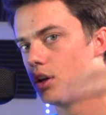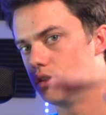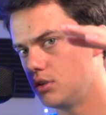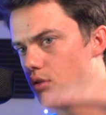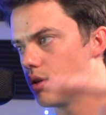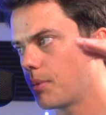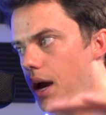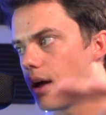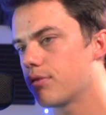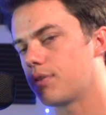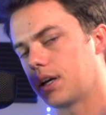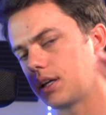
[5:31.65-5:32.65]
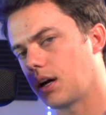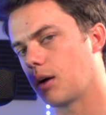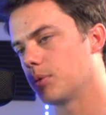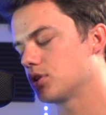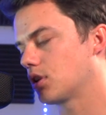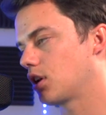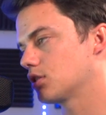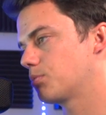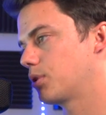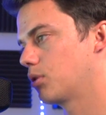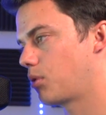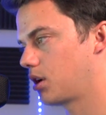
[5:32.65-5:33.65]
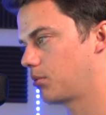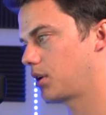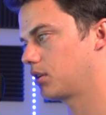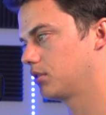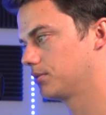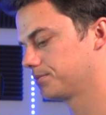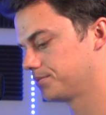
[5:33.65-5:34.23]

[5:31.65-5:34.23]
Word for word: do the math, find out how much it costs per water bottle.